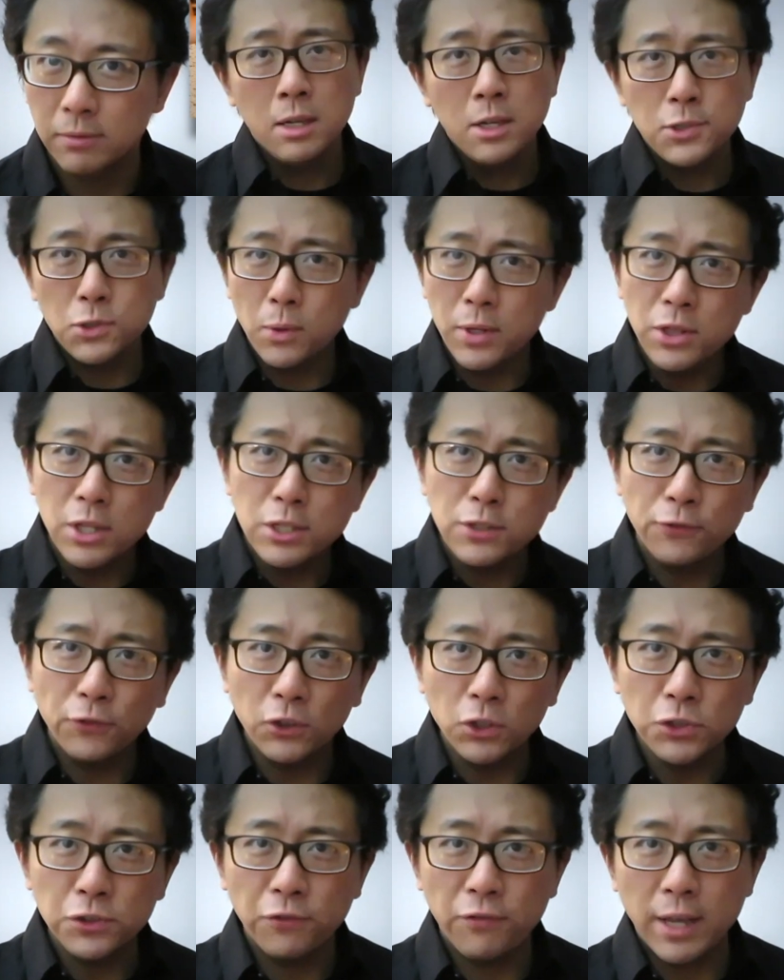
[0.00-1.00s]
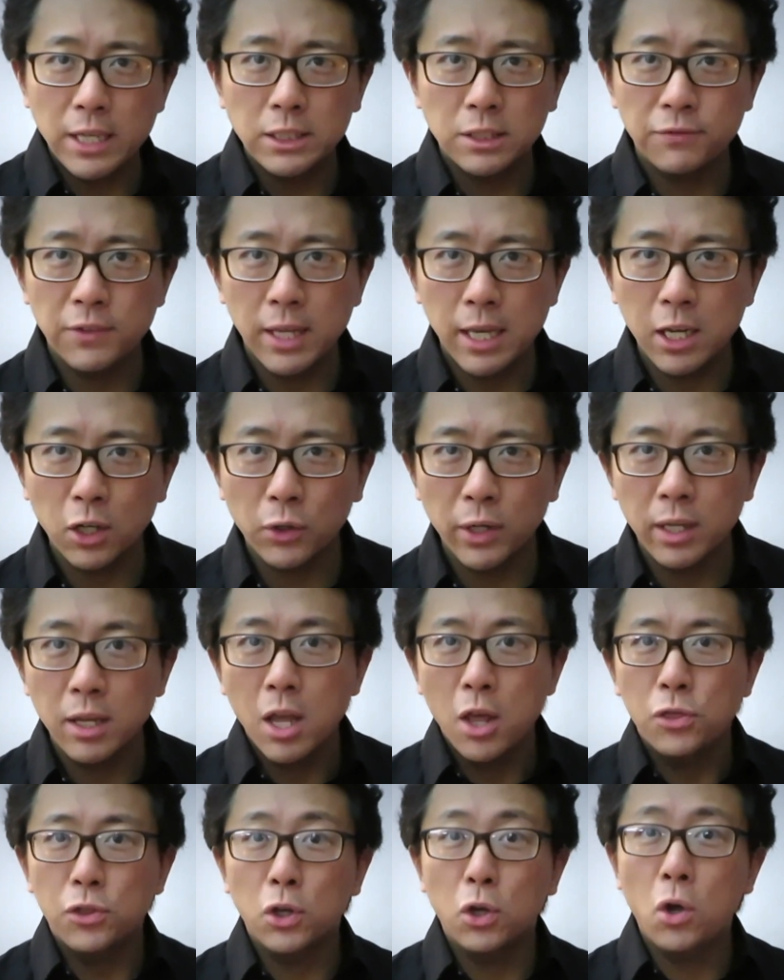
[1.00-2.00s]
So in this first phase of the hearing,
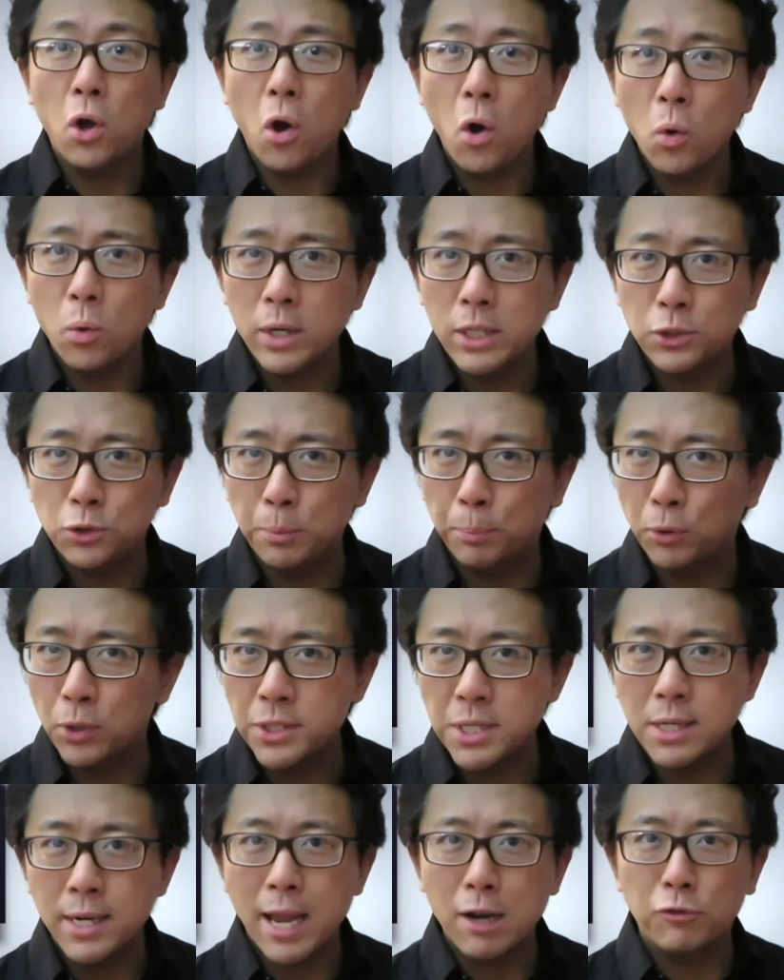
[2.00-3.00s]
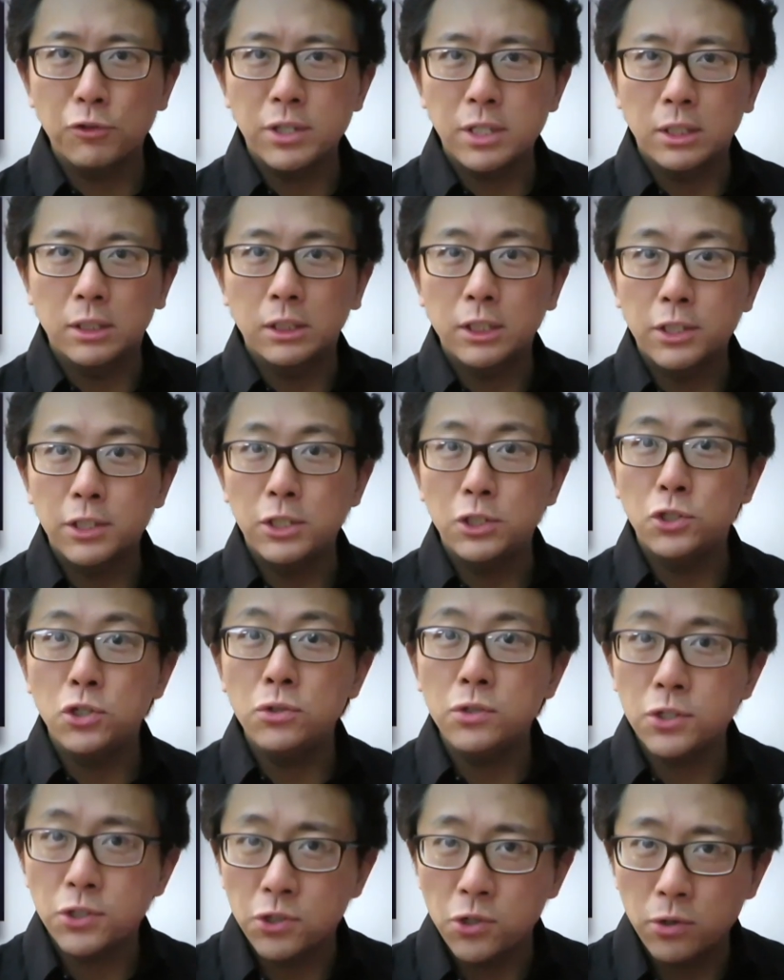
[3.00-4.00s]
the goal is to present everything clearly to
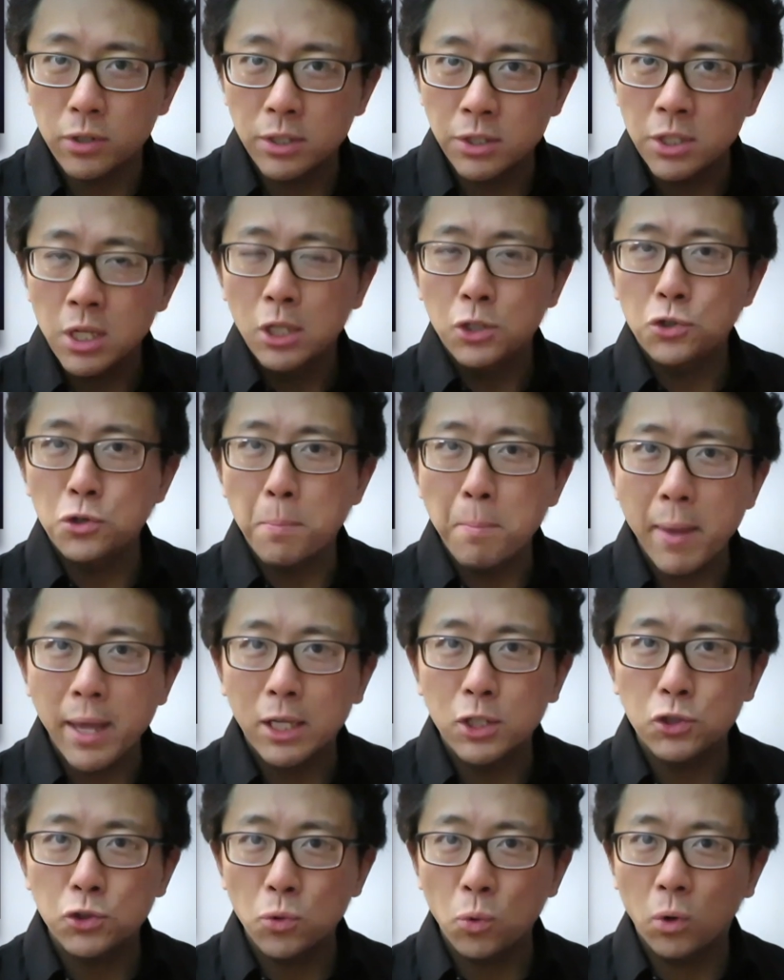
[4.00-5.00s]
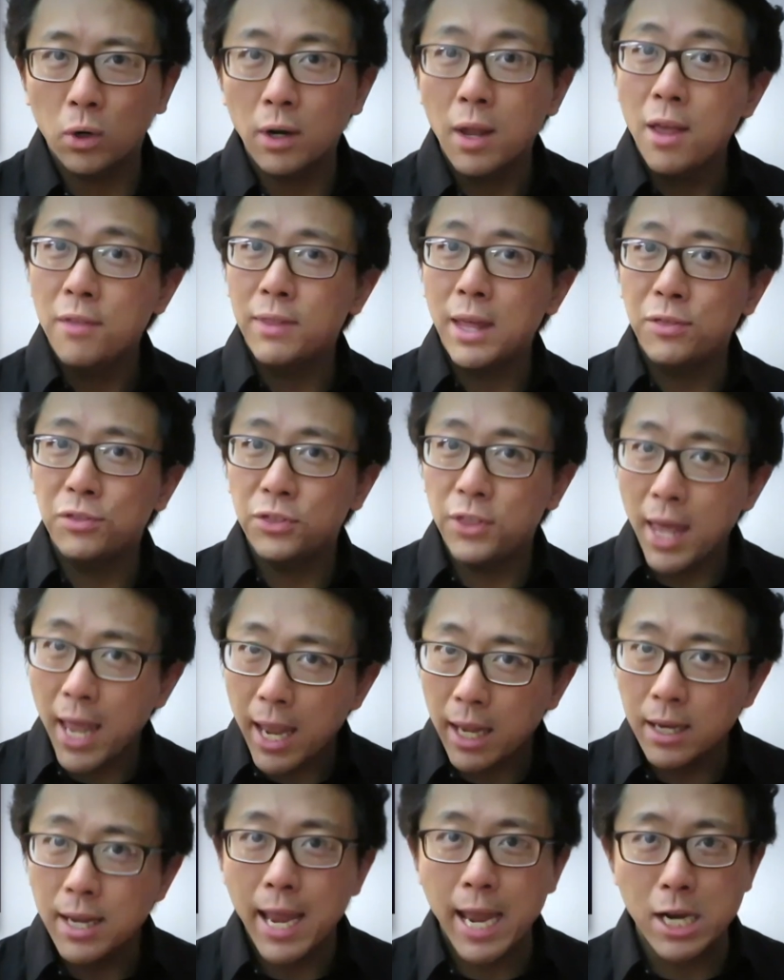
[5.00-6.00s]
the student to make sure that
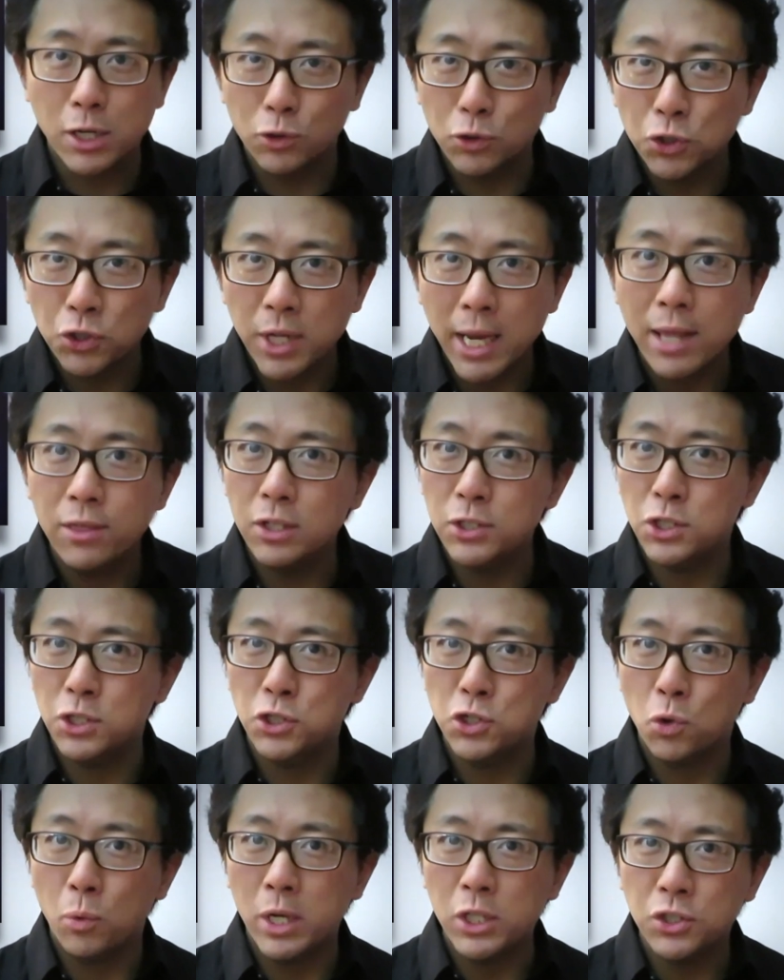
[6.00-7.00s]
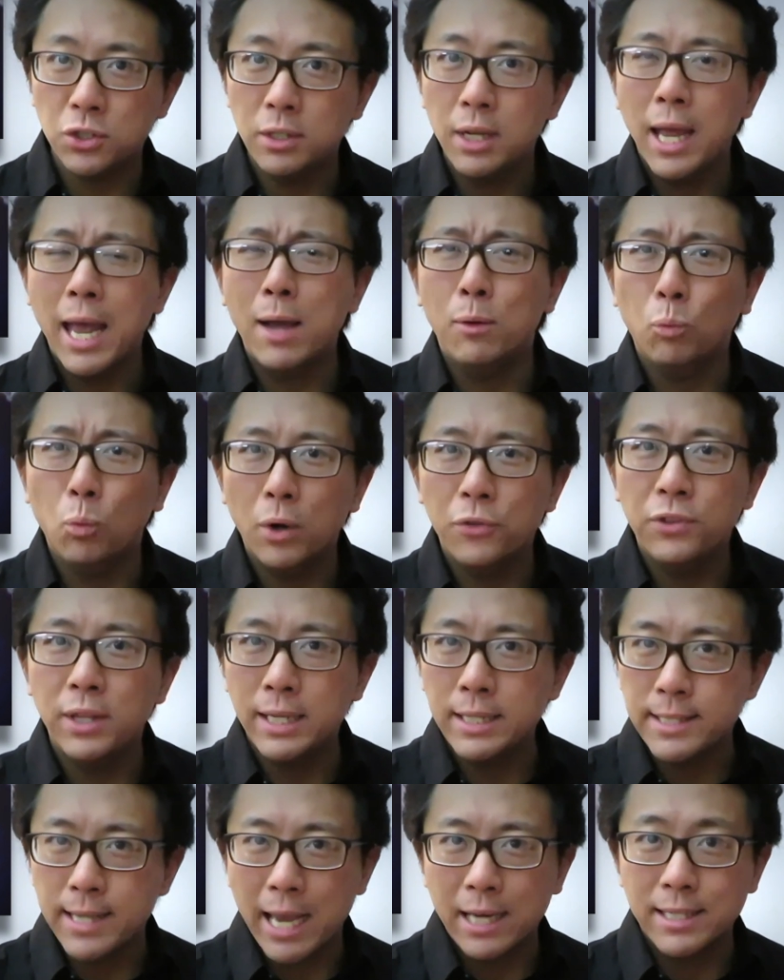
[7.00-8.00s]
they understand the situation and what the
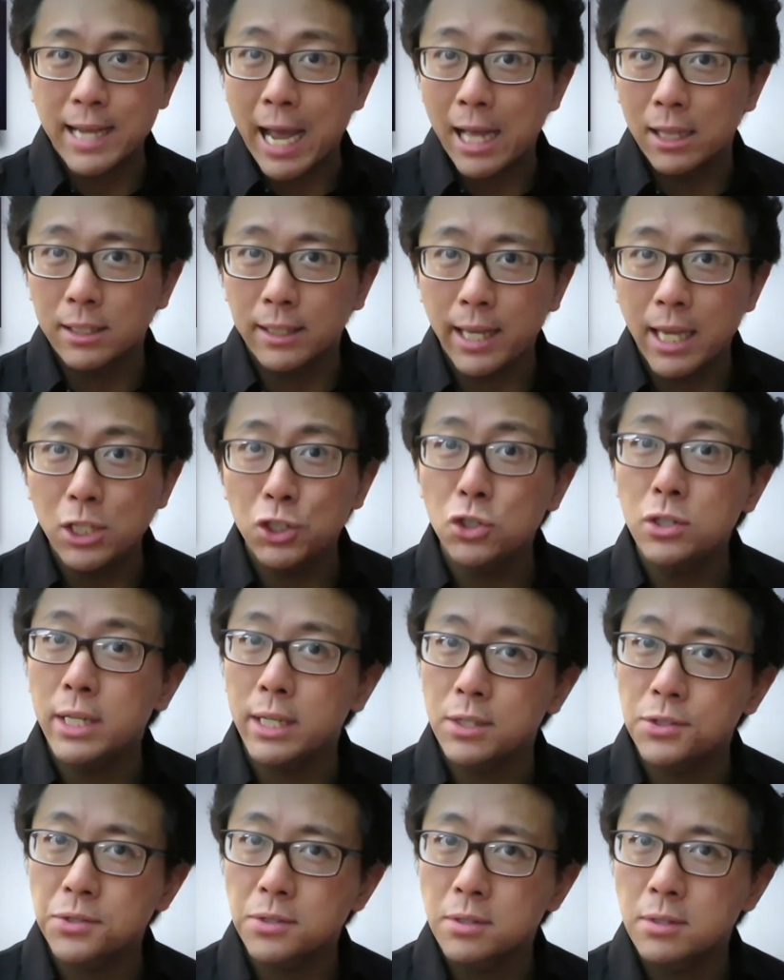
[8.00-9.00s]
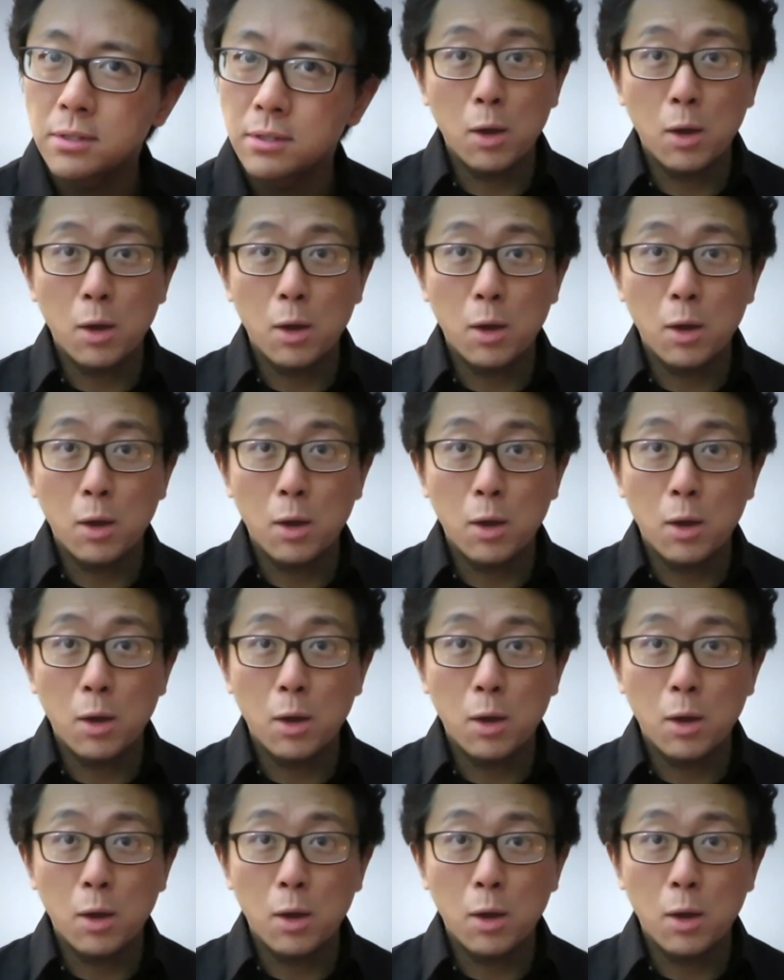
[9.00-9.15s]
exact allegation is.